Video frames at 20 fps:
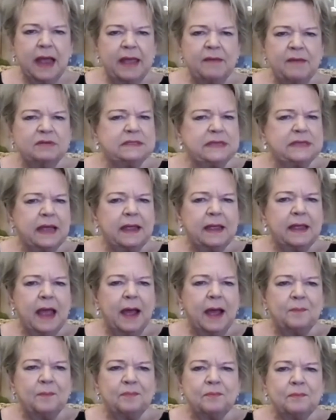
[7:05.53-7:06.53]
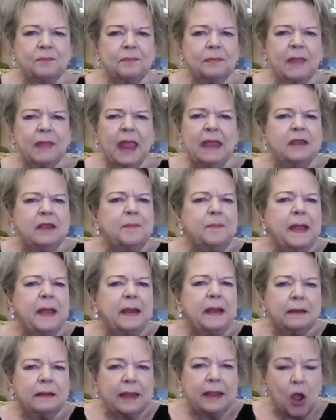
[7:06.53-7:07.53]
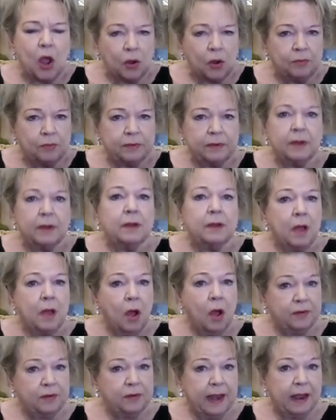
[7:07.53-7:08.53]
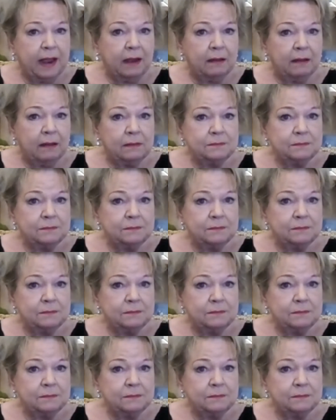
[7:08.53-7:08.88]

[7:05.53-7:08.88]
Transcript: a independently owned hotel.